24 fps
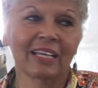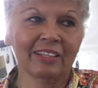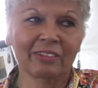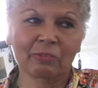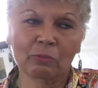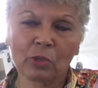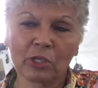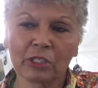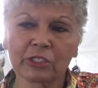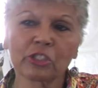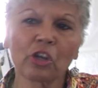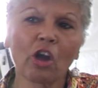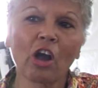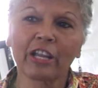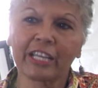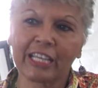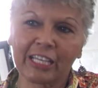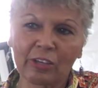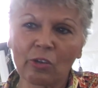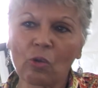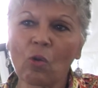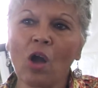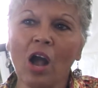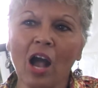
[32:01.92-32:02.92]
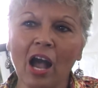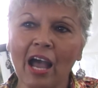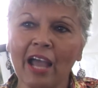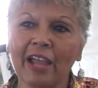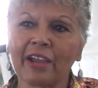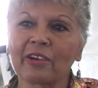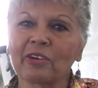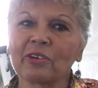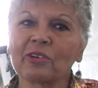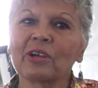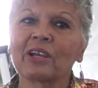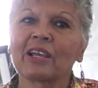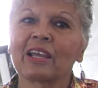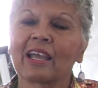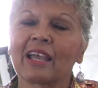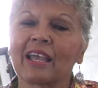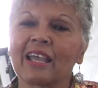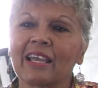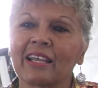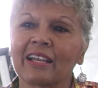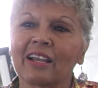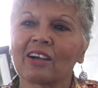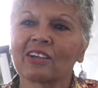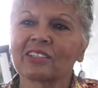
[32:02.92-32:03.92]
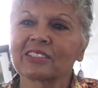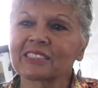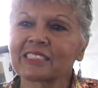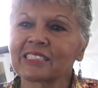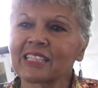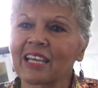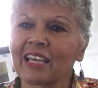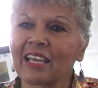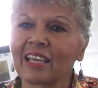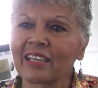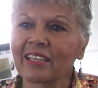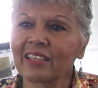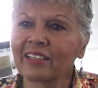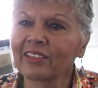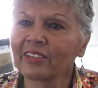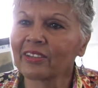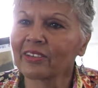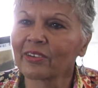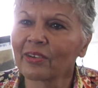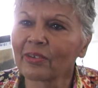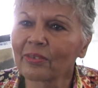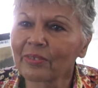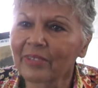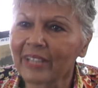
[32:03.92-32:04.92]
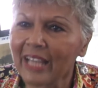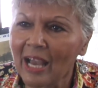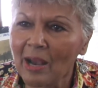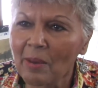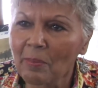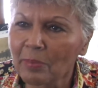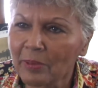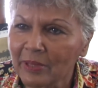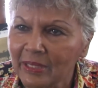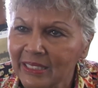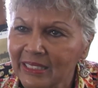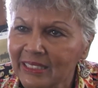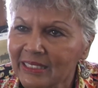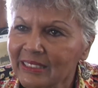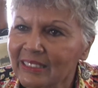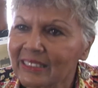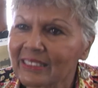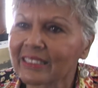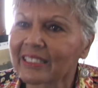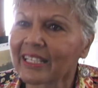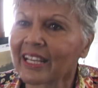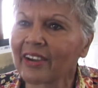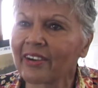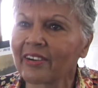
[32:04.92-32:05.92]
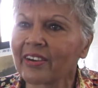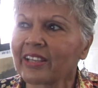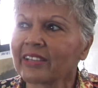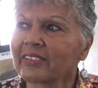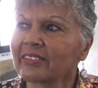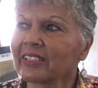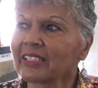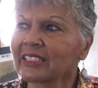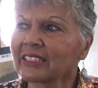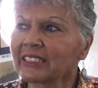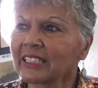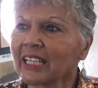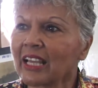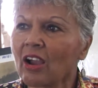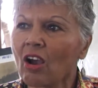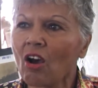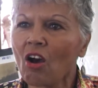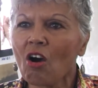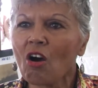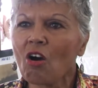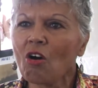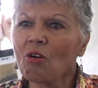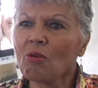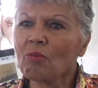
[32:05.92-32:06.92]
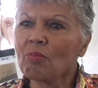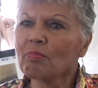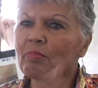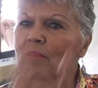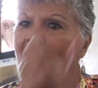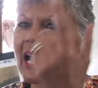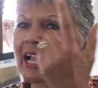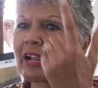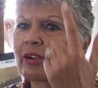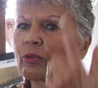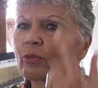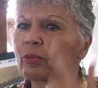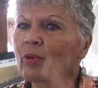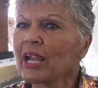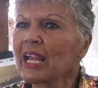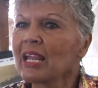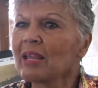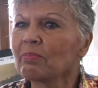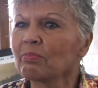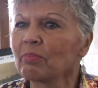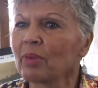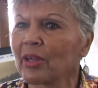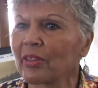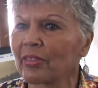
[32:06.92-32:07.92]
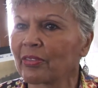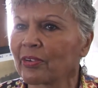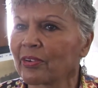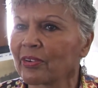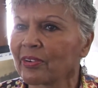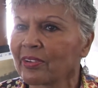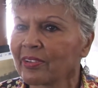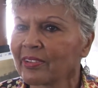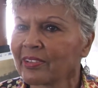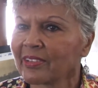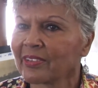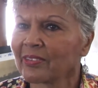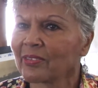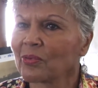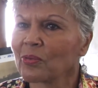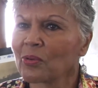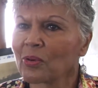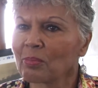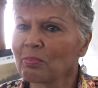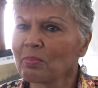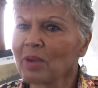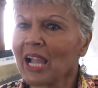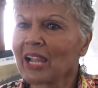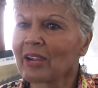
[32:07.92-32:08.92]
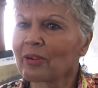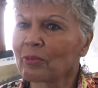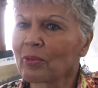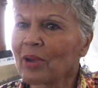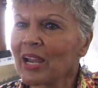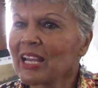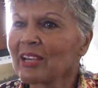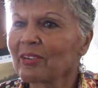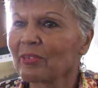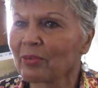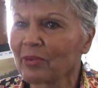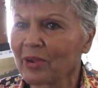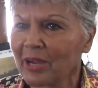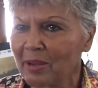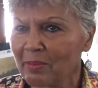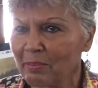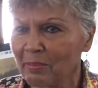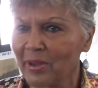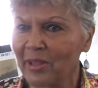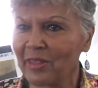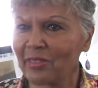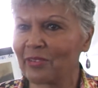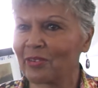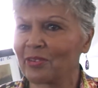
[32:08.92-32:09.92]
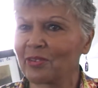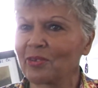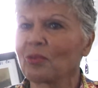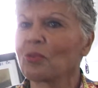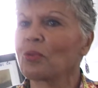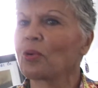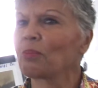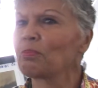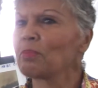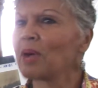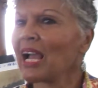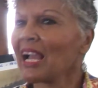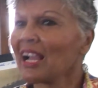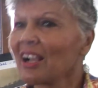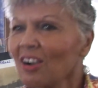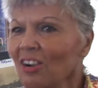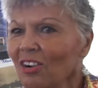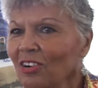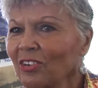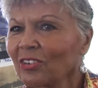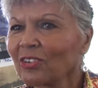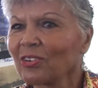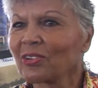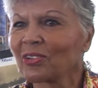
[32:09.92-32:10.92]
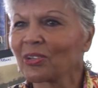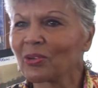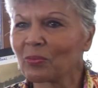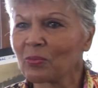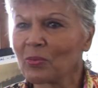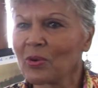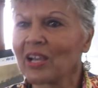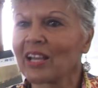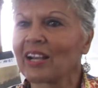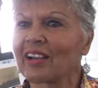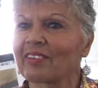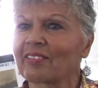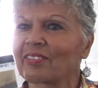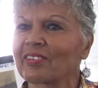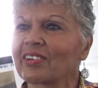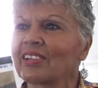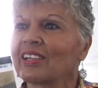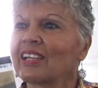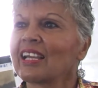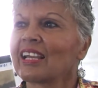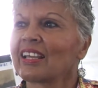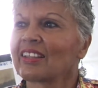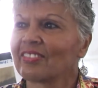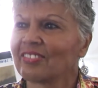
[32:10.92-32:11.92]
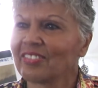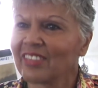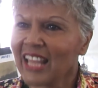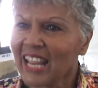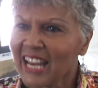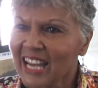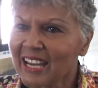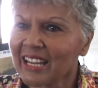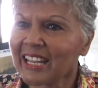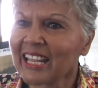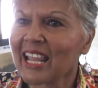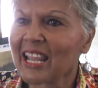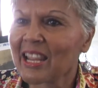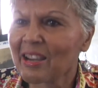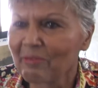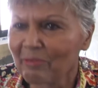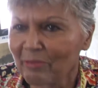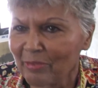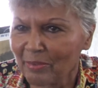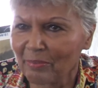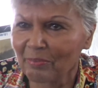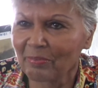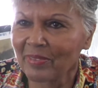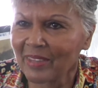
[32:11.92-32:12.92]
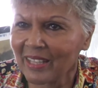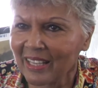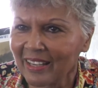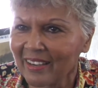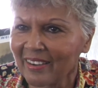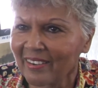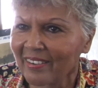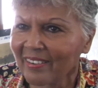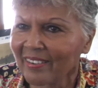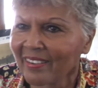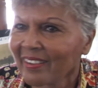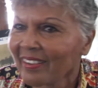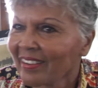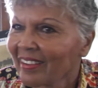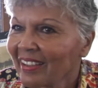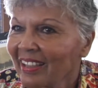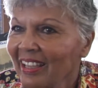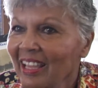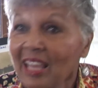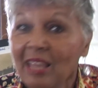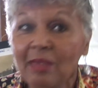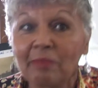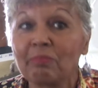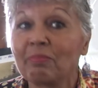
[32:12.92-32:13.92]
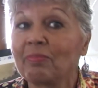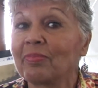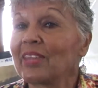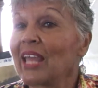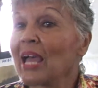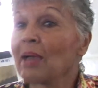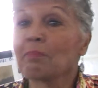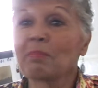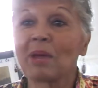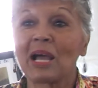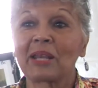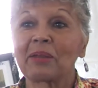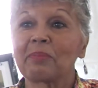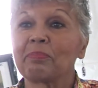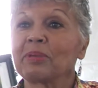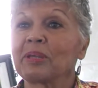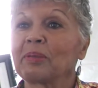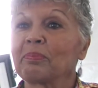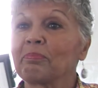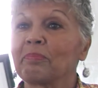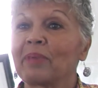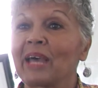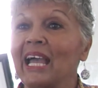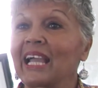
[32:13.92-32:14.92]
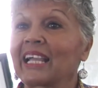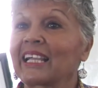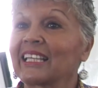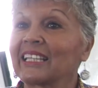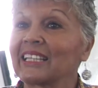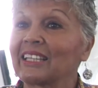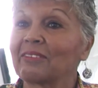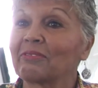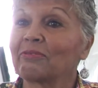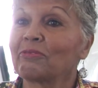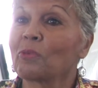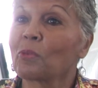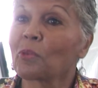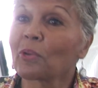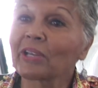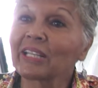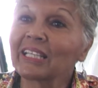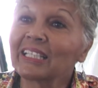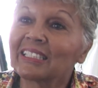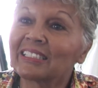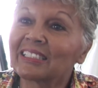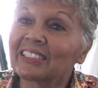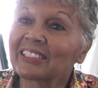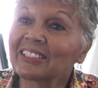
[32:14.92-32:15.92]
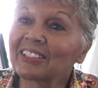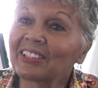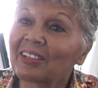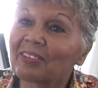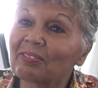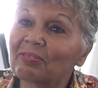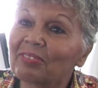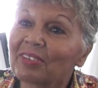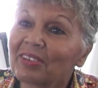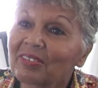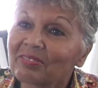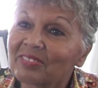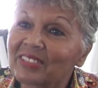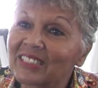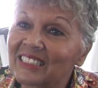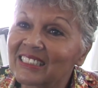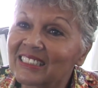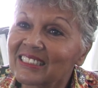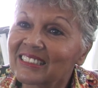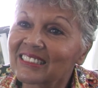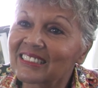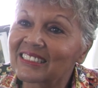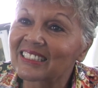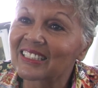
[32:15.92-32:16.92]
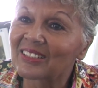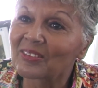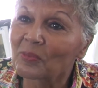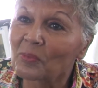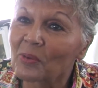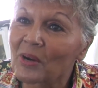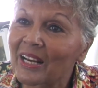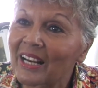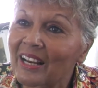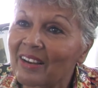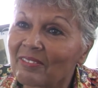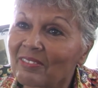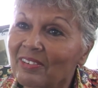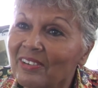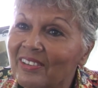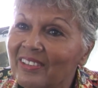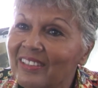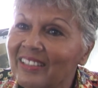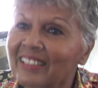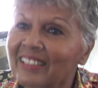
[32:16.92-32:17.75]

we're talking Ohio, and I'll say, you know, Gallipolis area, and they'll say, oh, my grandmother, or my great-grandmother, or my uncle, or whatever. They came from there. And that might have been back in the 40s and the 50s and whatever.